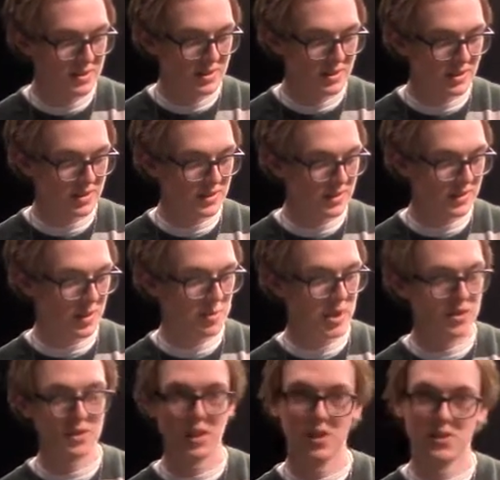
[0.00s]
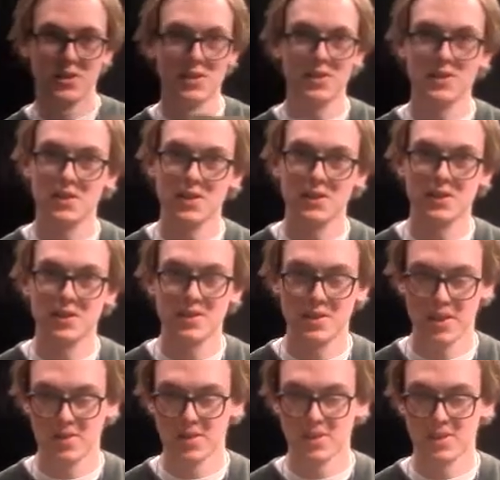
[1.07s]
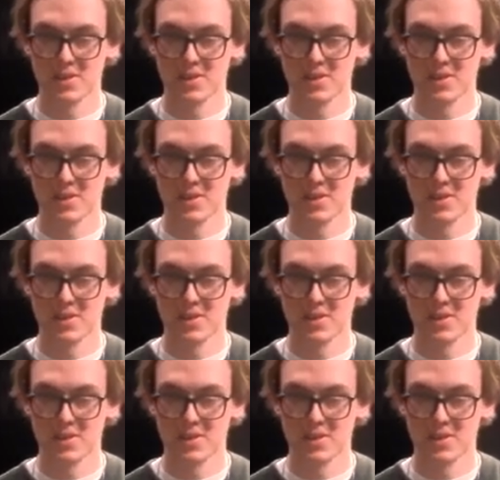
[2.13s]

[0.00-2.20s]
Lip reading: This came out in 1967.